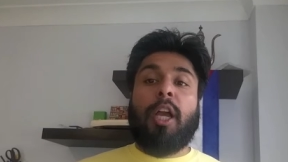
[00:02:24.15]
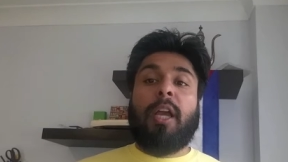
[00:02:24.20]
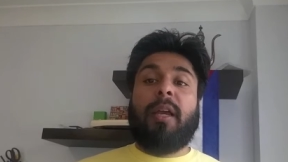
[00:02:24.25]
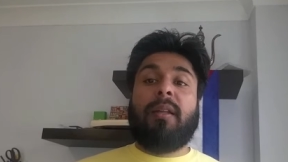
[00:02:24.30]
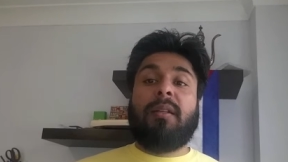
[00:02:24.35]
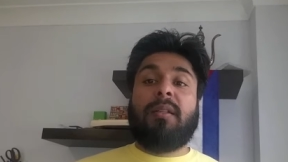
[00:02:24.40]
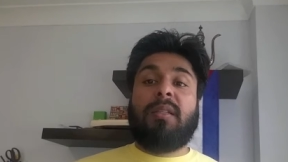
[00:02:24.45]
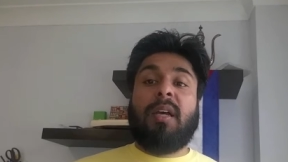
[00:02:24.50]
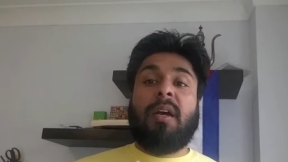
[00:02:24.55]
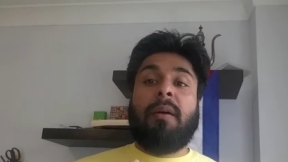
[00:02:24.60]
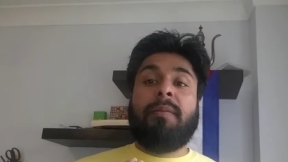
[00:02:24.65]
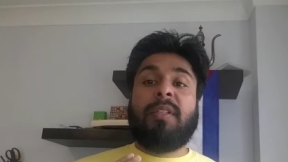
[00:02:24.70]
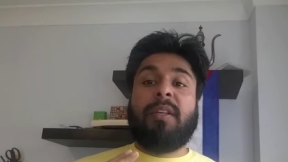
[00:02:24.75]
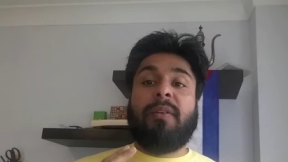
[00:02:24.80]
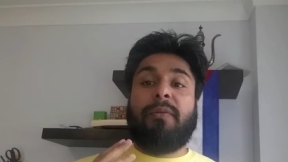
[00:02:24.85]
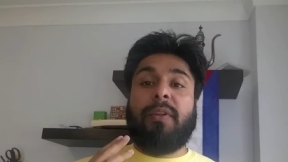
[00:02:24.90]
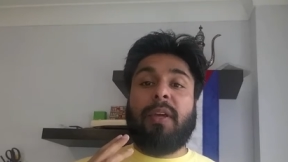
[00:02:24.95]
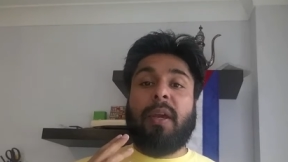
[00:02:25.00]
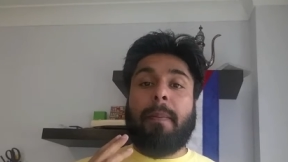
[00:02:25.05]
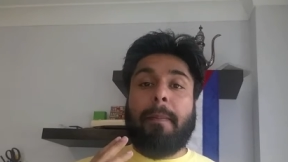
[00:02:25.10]
in terms
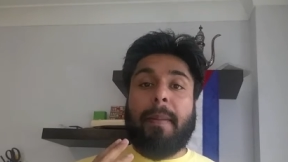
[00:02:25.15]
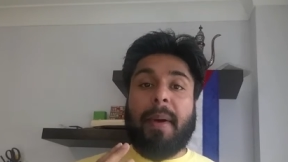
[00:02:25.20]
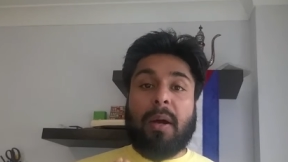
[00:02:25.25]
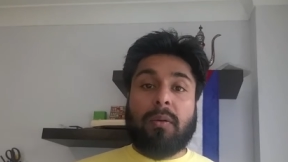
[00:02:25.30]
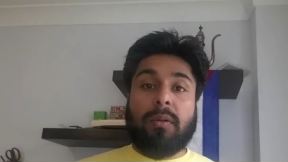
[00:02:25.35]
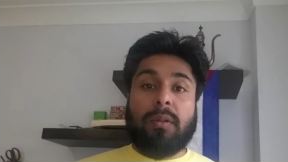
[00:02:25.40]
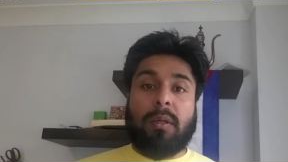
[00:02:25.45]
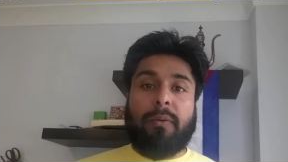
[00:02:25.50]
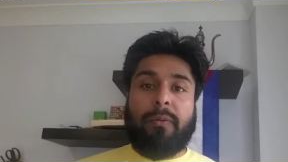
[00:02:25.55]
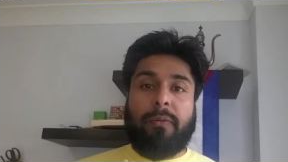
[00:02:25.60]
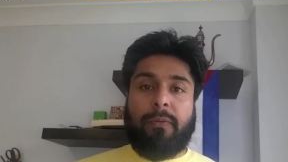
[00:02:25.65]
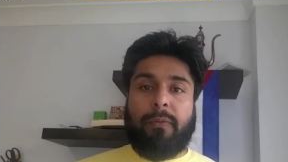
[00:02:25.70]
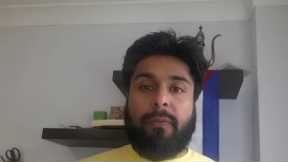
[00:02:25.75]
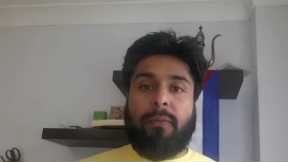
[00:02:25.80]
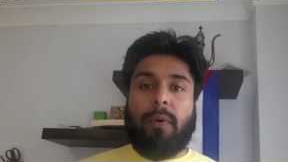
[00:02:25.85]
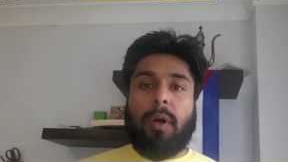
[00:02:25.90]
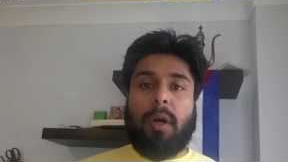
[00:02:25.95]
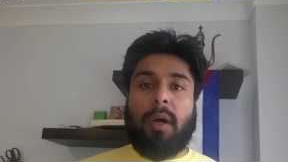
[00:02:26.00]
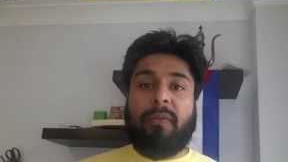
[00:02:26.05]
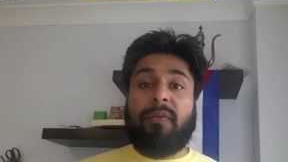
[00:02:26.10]
of the amount of,
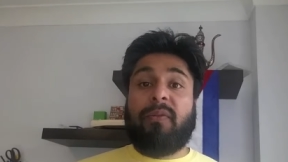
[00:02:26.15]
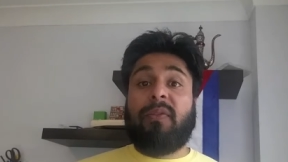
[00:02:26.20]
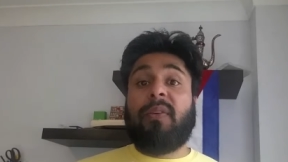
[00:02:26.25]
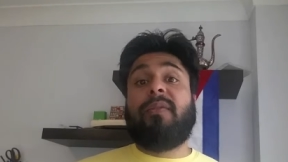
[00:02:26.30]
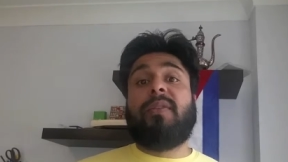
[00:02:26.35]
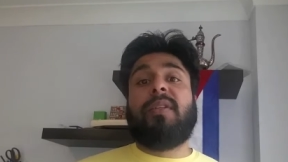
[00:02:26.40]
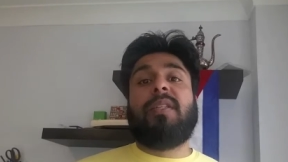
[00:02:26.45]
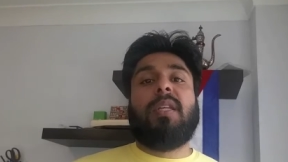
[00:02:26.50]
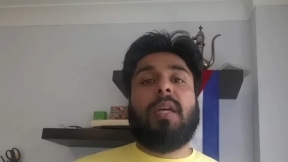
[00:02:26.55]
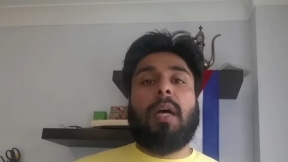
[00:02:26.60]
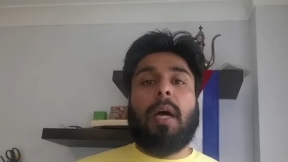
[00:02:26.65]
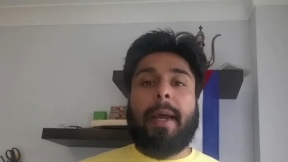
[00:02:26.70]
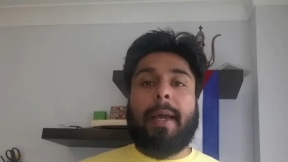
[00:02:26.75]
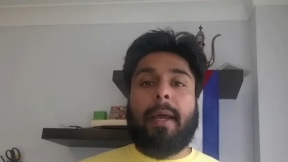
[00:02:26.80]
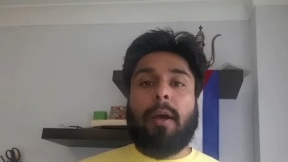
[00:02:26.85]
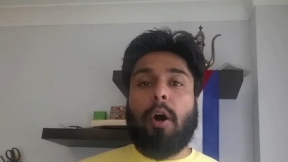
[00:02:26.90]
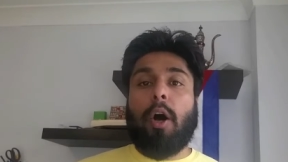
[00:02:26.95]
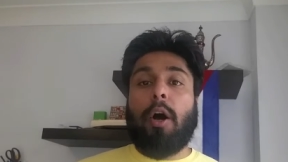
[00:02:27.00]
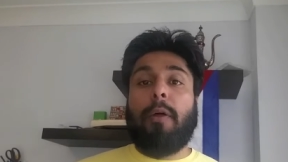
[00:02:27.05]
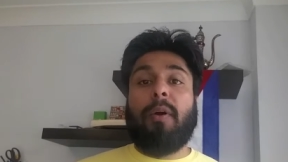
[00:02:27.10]
uh, of dessert I
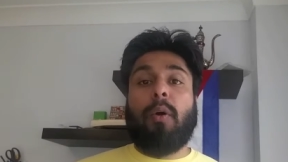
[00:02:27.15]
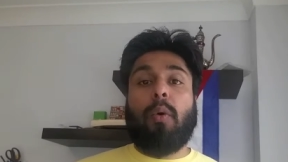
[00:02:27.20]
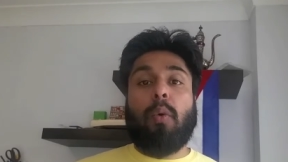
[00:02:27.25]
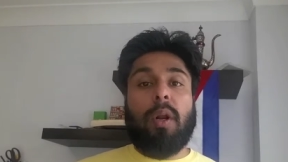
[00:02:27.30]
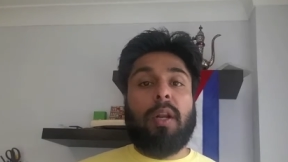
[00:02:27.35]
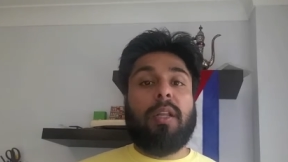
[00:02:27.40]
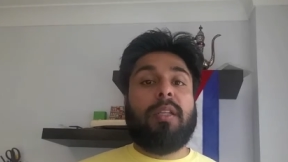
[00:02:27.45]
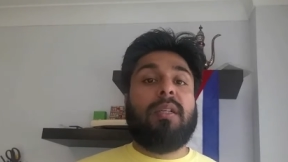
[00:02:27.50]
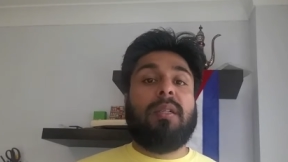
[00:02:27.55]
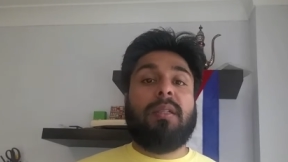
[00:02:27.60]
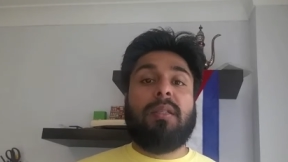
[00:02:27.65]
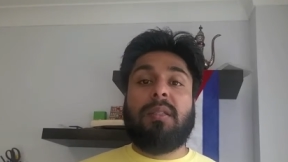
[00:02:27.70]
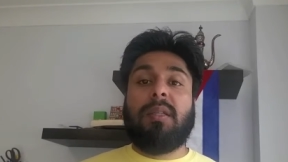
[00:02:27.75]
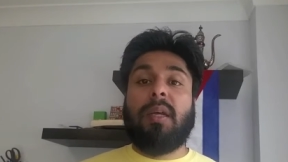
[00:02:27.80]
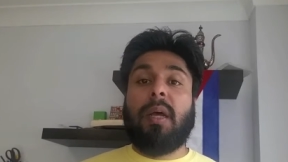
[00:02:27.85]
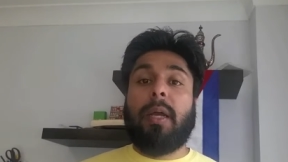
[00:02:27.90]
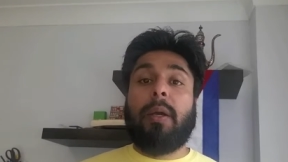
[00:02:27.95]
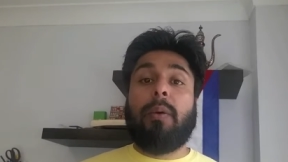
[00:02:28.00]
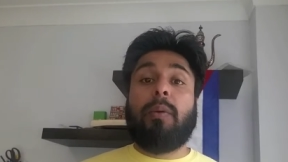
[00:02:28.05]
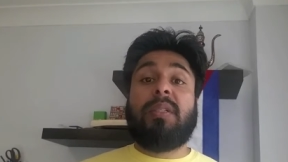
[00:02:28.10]
got and the quality of
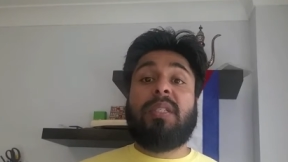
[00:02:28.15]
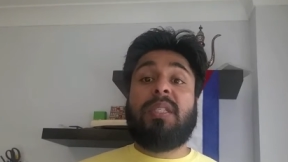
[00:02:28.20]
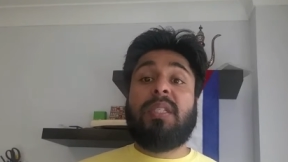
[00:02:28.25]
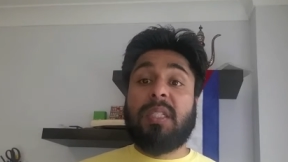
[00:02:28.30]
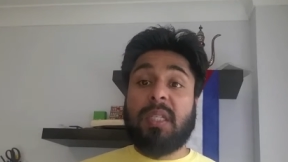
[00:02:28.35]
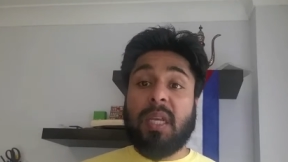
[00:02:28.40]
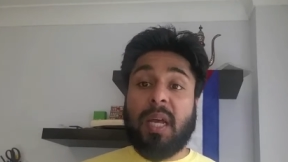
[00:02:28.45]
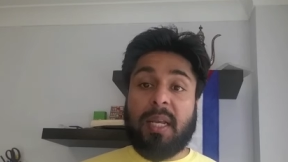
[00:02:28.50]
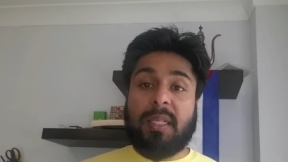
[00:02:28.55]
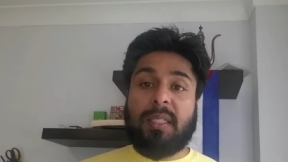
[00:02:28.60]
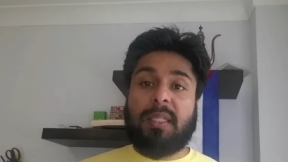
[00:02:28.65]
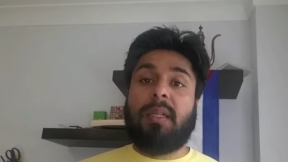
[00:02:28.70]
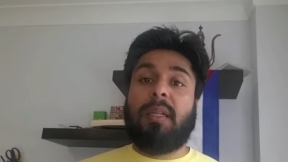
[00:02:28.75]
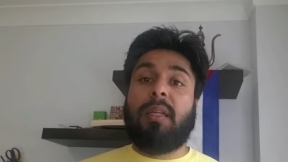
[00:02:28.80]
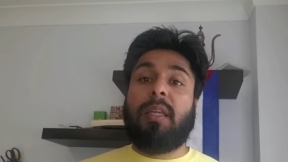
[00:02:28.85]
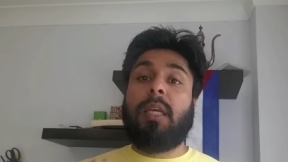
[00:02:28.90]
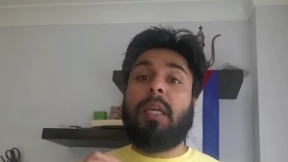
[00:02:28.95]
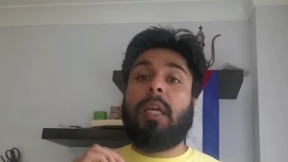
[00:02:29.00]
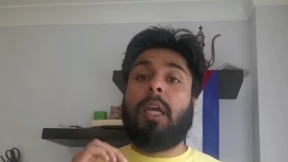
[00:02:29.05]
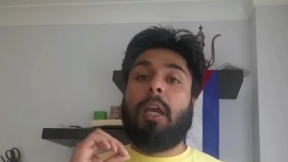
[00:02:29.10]
dessert, it was
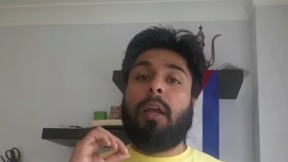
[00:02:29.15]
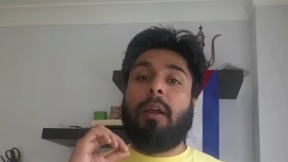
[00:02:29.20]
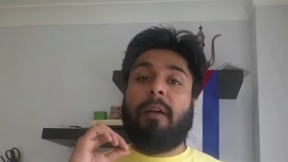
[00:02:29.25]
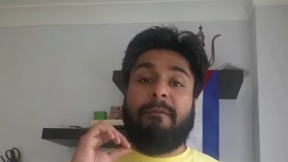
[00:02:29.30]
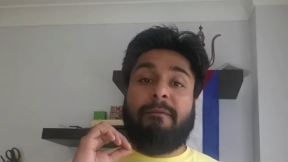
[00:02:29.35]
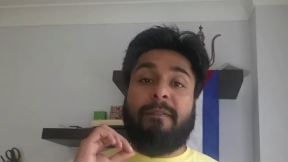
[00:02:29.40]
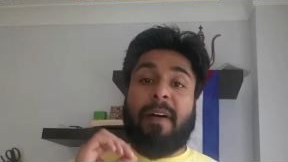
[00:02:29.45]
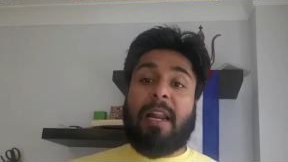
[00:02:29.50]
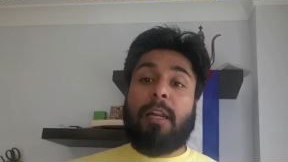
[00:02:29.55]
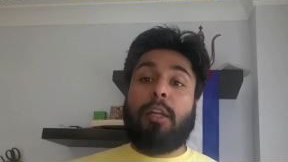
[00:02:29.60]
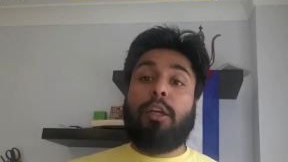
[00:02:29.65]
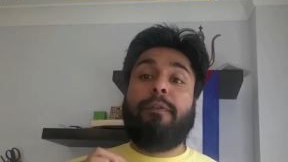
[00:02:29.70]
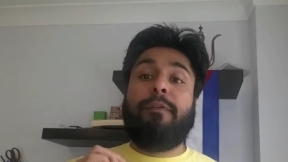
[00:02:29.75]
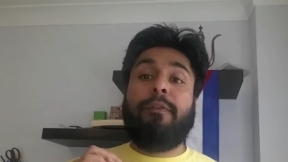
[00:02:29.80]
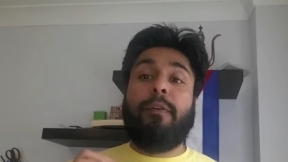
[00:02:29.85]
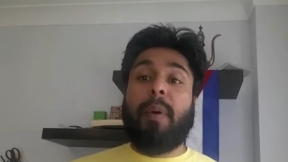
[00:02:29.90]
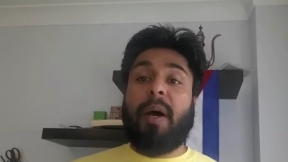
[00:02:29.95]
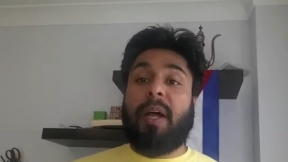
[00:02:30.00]
certainly value for